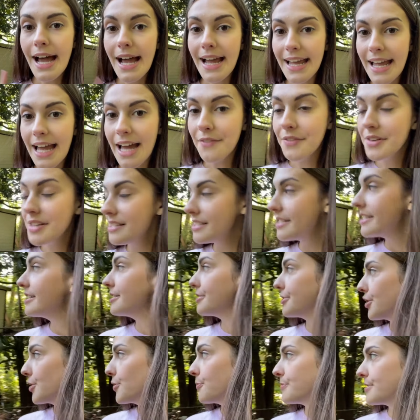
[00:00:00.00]
I haven't seen
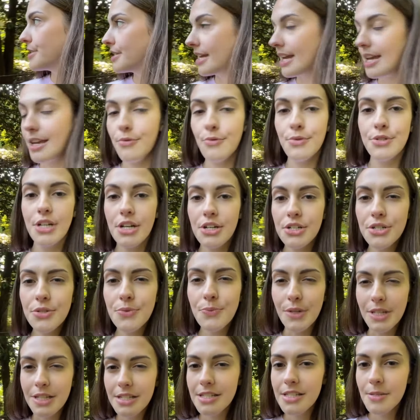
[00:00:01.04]
Coop today, which actually
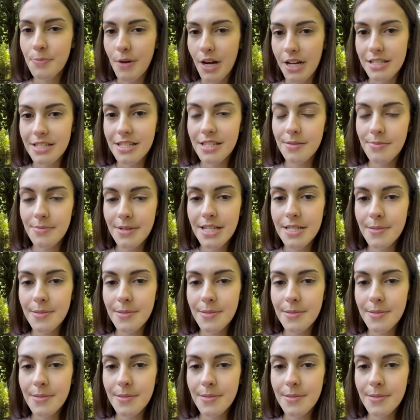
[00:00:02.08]
really surprises me,